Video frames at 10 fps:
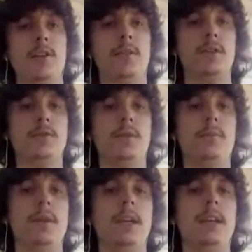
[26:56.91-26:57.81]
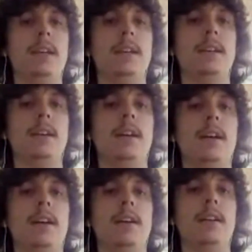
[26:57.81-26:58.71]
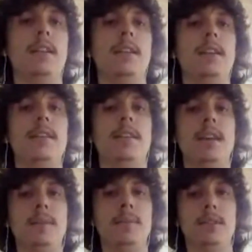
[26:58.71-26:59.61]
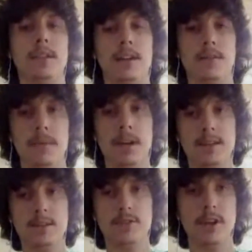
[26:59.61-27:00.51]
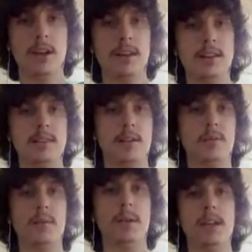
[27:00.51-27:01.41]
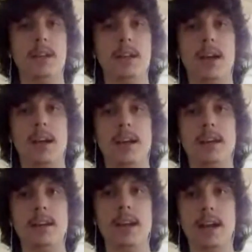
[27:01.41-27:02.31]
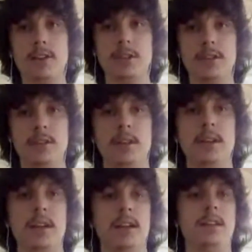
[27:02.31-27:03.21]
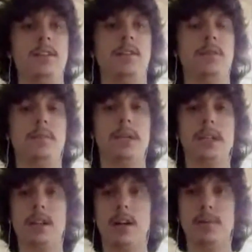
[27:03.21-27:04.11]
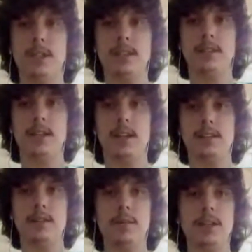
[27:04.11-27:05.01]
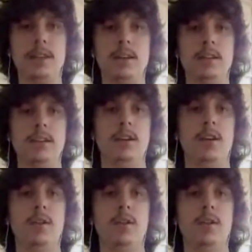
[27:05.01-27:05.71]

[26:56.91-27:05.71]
The first one being the theme / message, the second being a action, and the third one being an object that has to be in there.